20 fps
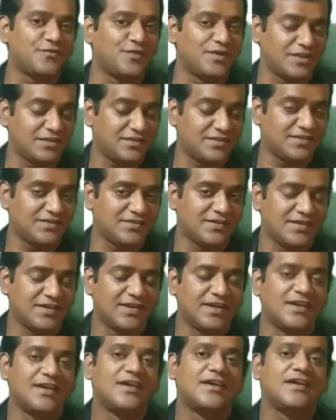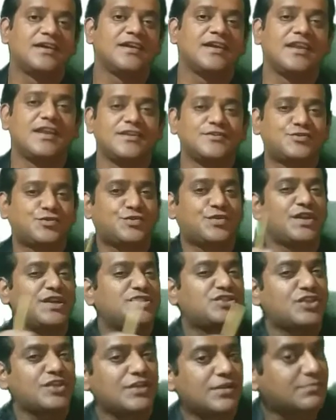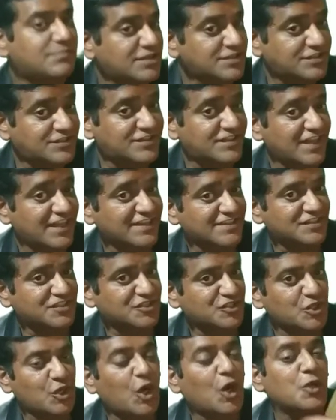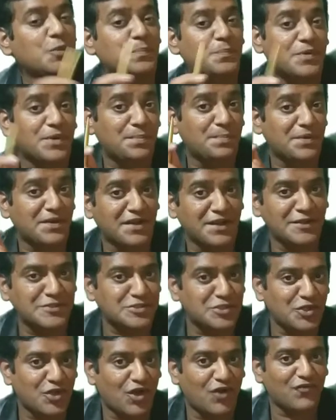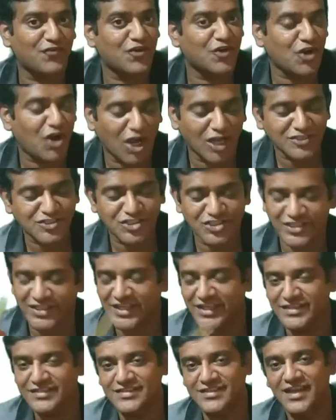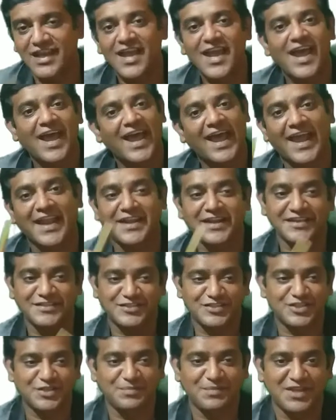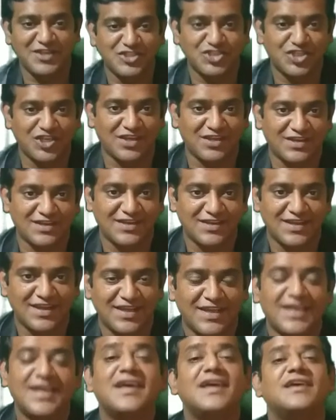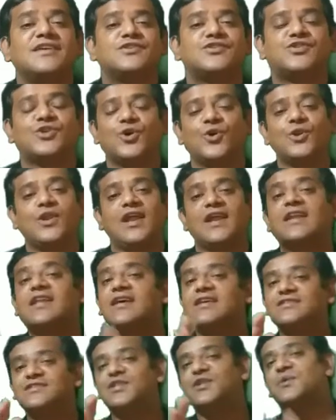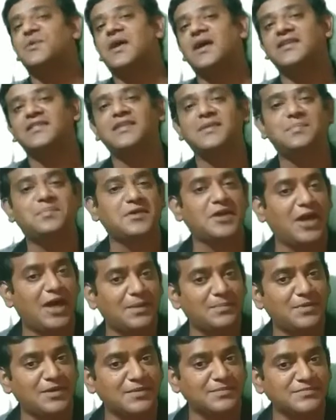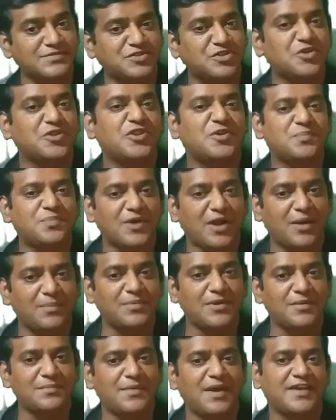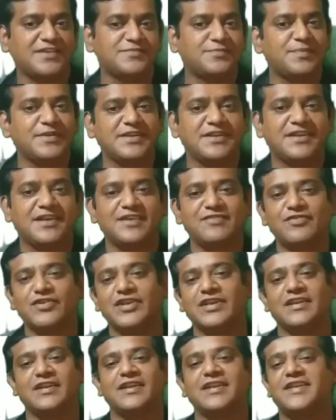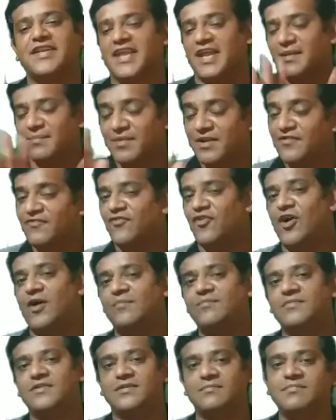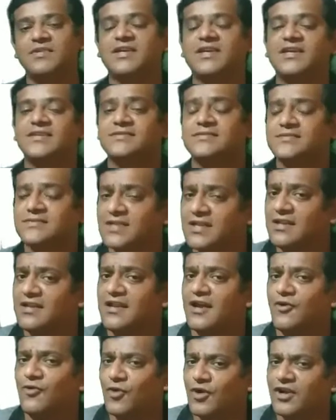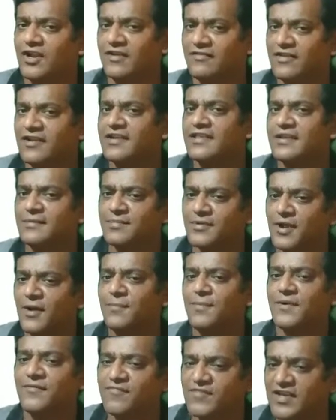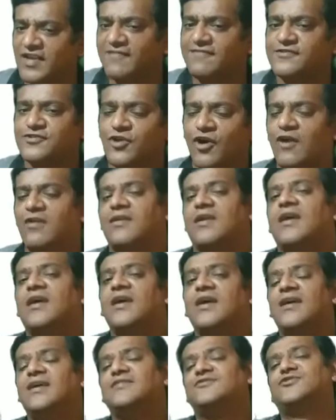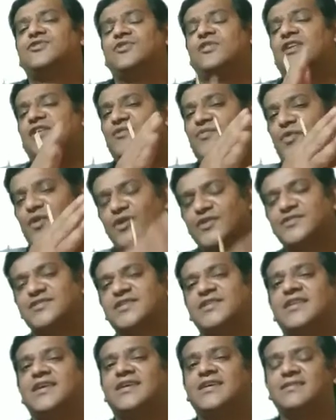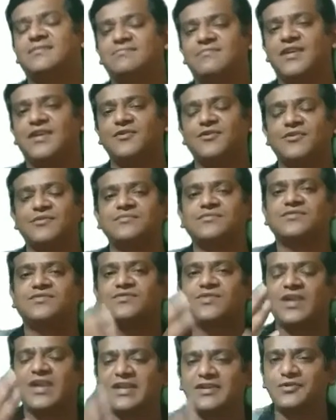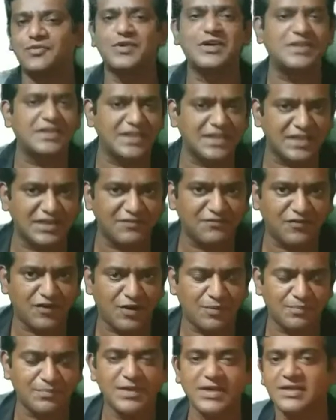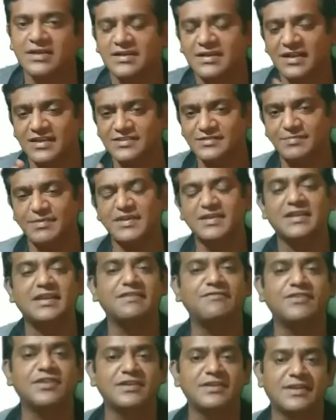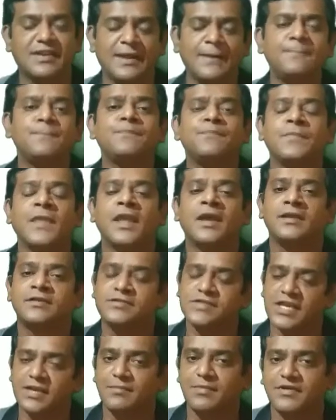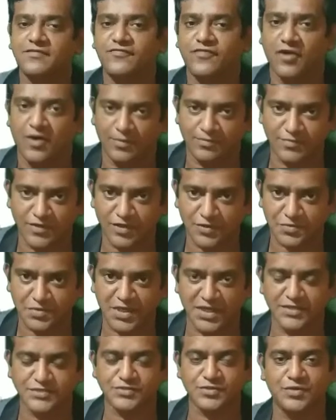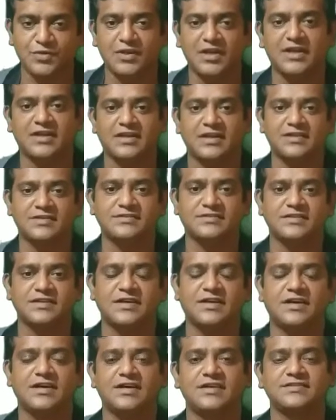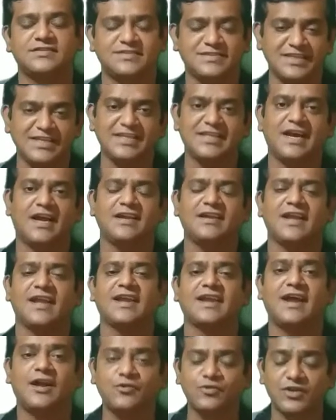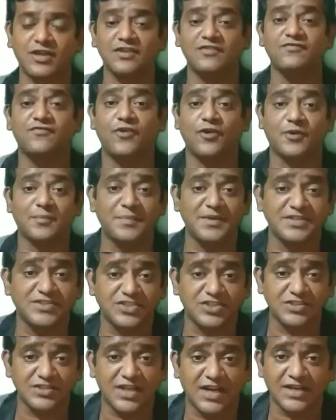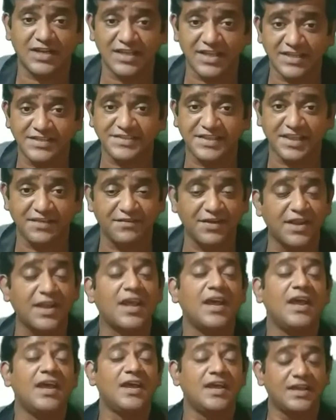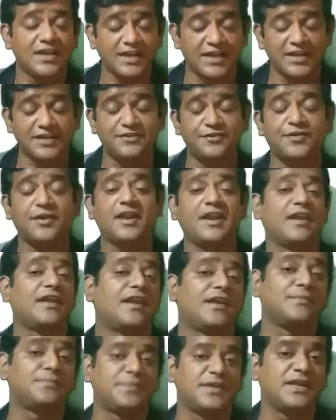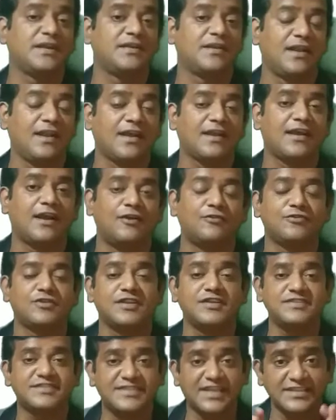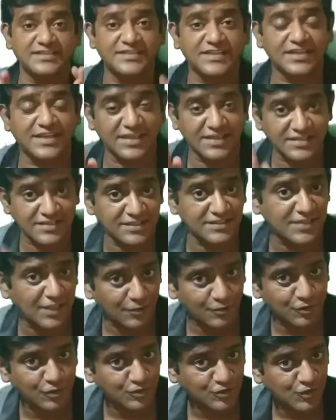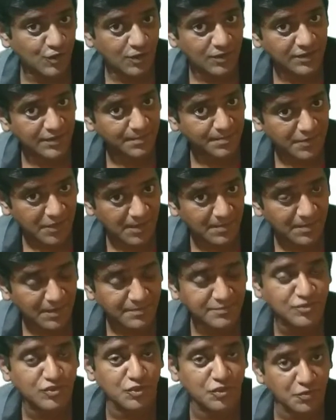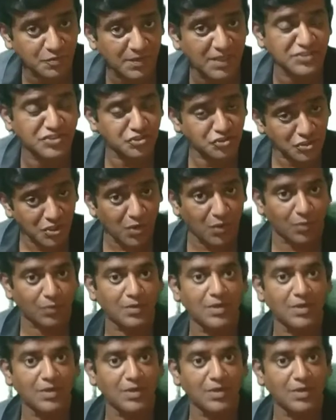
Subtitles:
with illustration number 6 on preparation of cost sheet and estimation. So let us look at the problem. So the problem has been given in a table form, because till now whatever the problem we have solved, so that was in a straight vertical form, but it has been given in a table form. Okay, so let us see that accounting information that he has given in a trading and P&L account. In such a cases, how to solve the problem, so you must know.